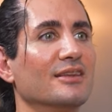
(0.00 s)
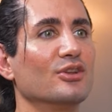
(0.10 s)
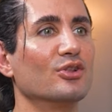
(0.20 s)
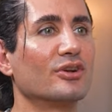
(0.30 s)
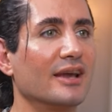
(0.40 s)
And
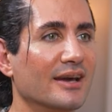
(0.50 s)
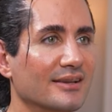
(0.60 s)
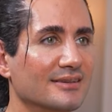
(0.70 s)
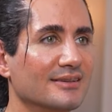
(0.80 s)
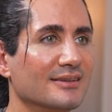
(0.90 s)
then you look
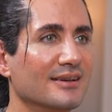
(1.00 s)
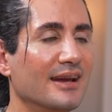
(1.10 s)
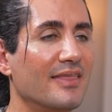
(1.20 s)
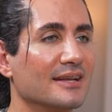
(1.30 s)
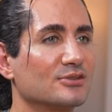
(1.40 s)
at it,
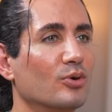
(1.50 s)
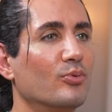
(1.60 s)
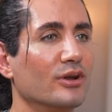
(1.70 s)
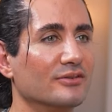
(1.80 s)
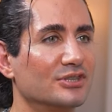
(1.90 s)
and that's the
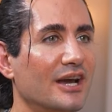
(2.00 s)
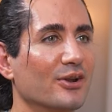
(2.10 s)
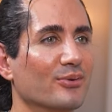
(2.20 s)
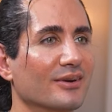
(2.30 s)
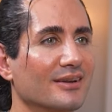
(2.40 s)
whole point of shadow